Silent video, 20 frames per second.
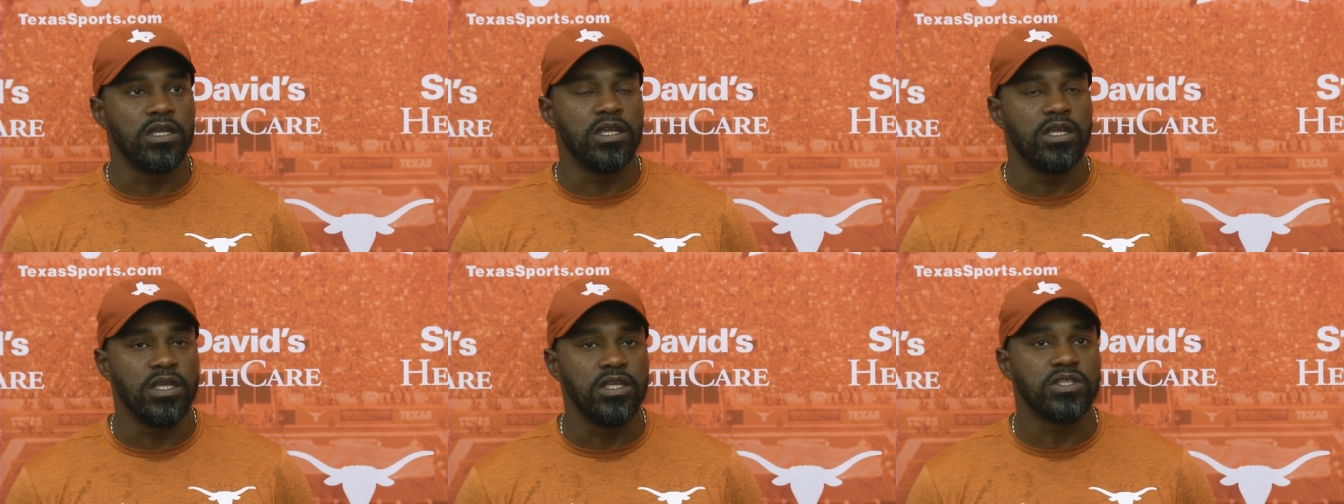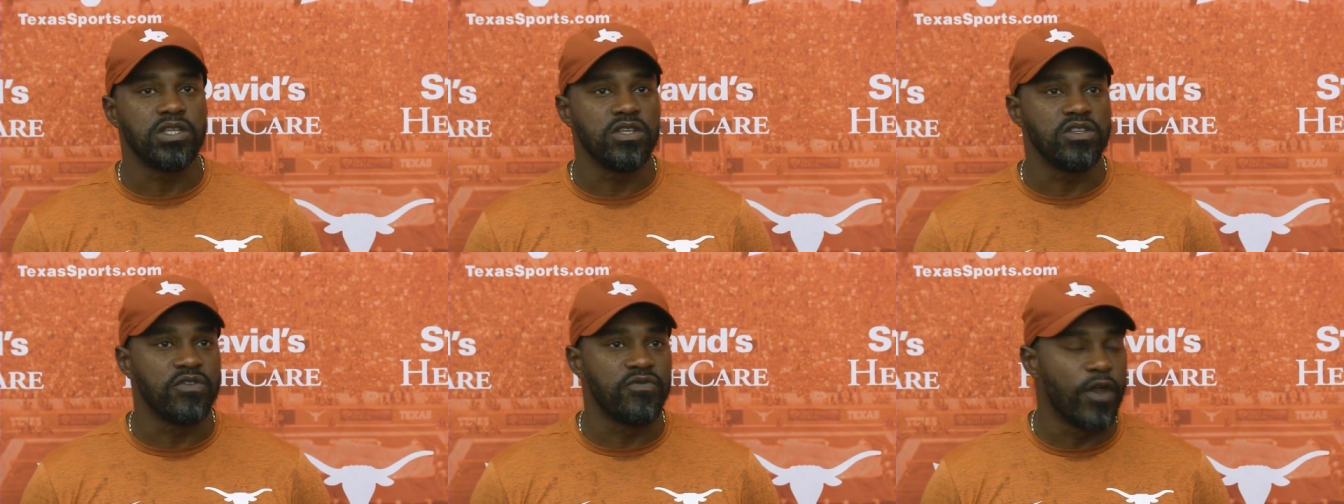
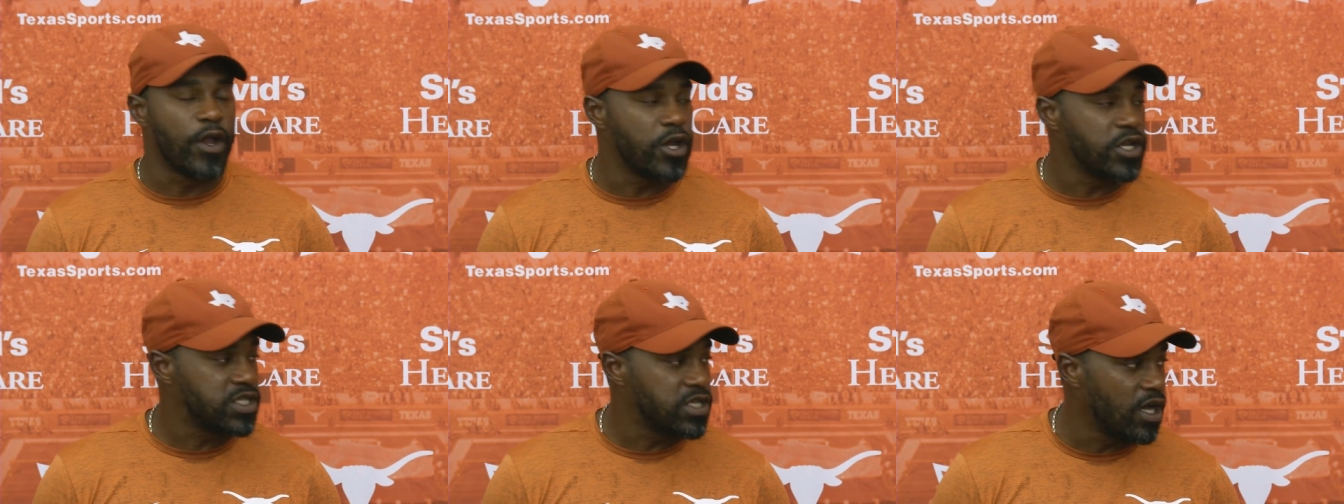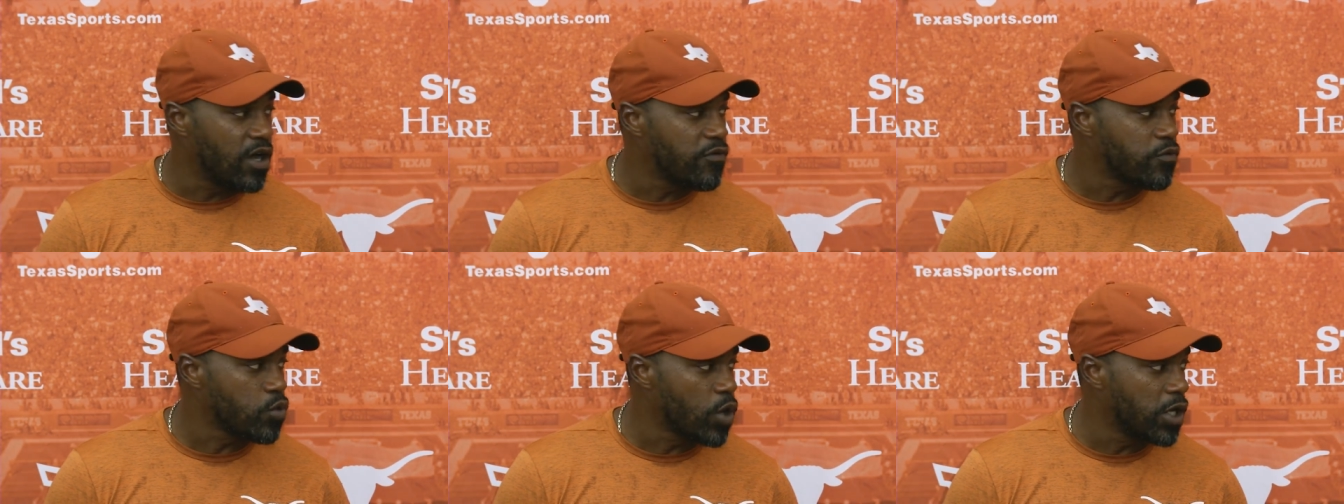He's a very
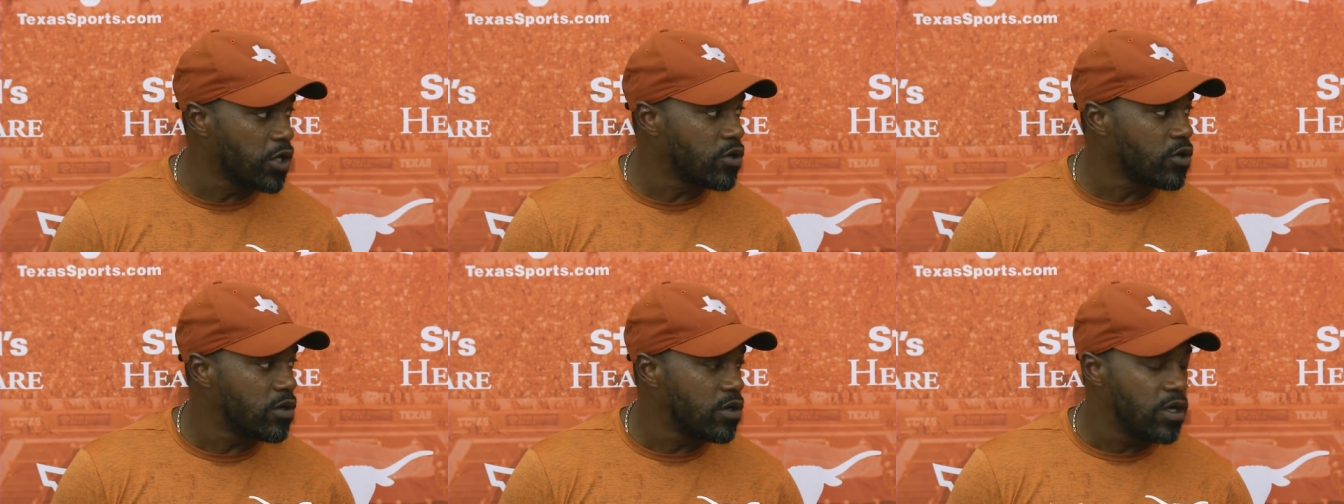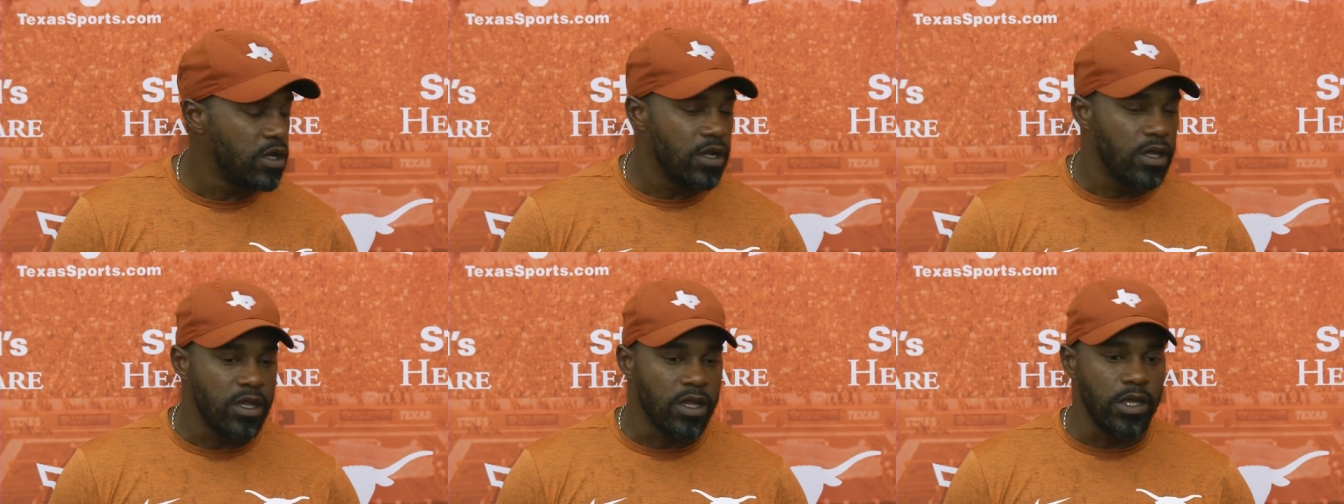tough runner,
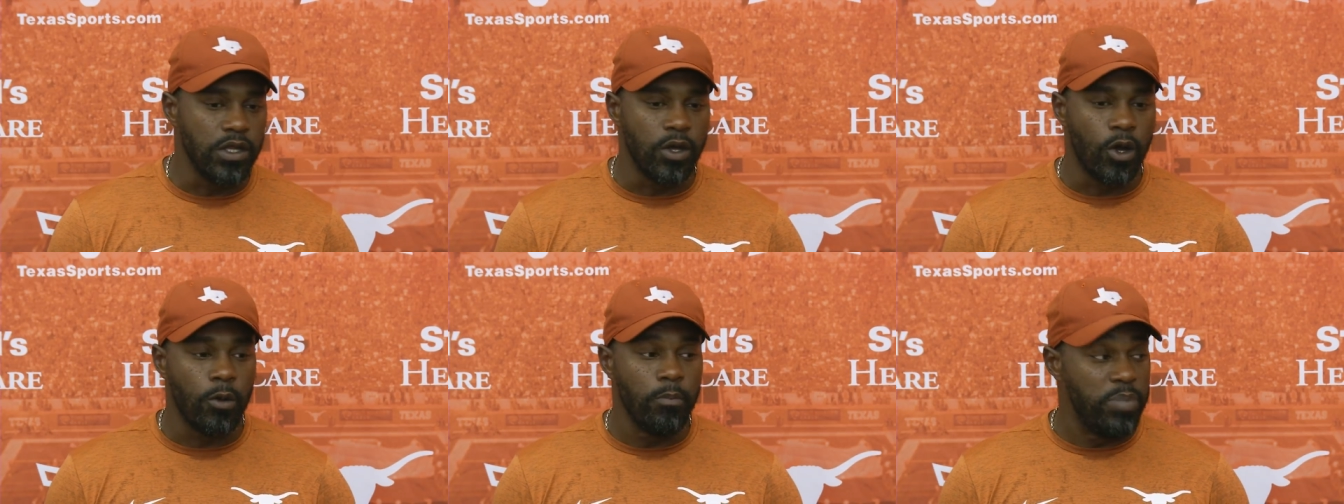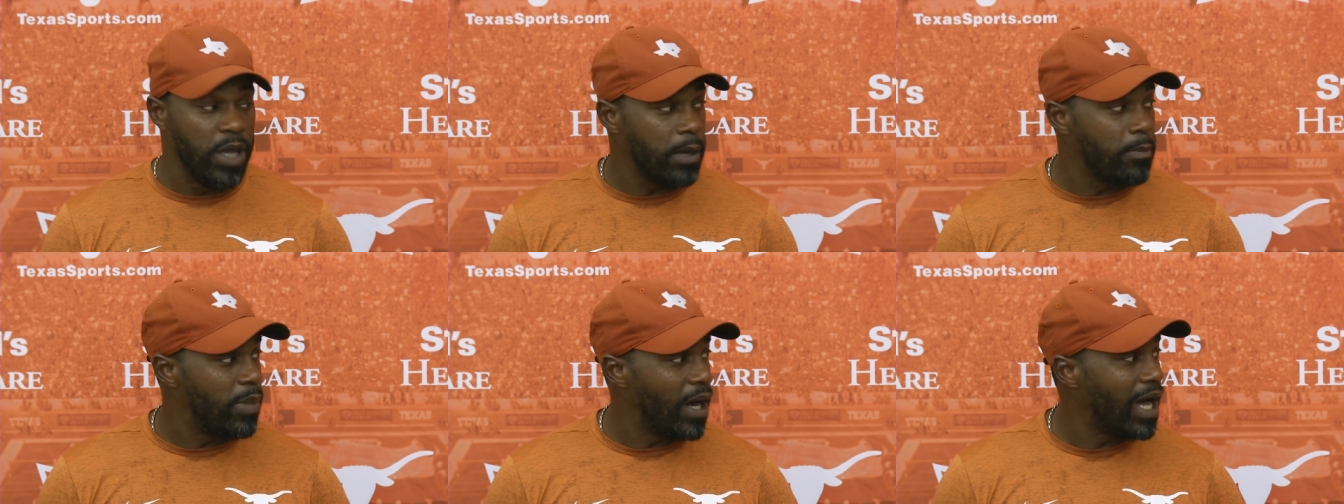you know,
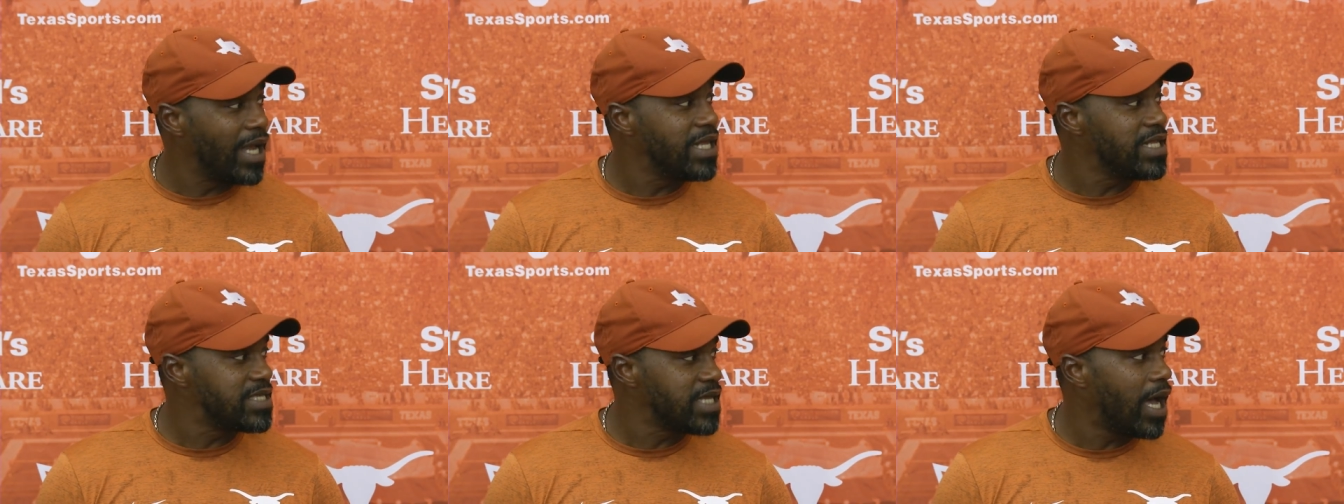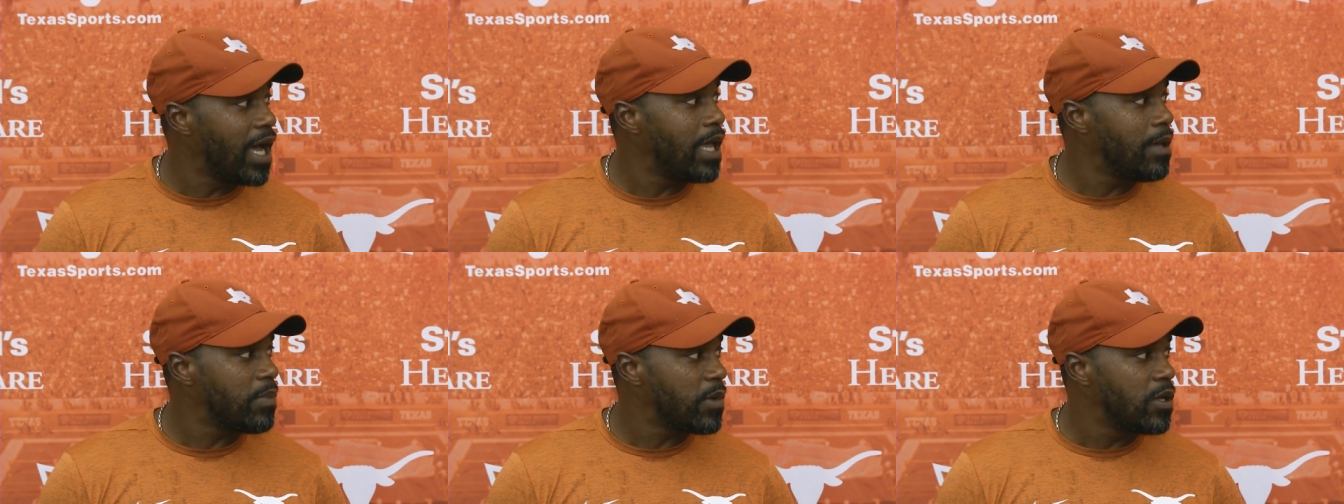big body
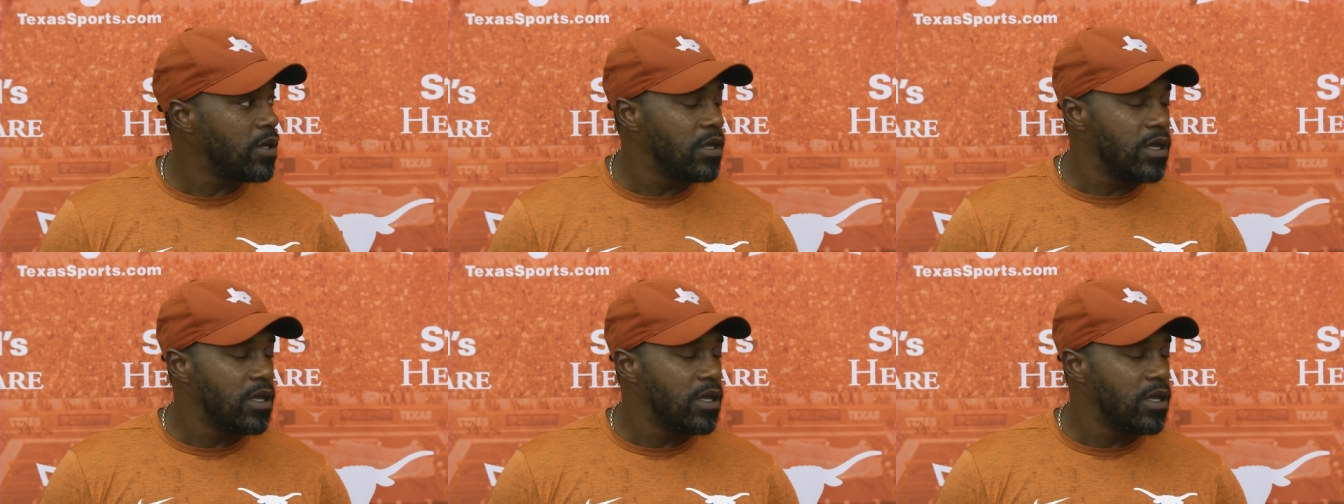type,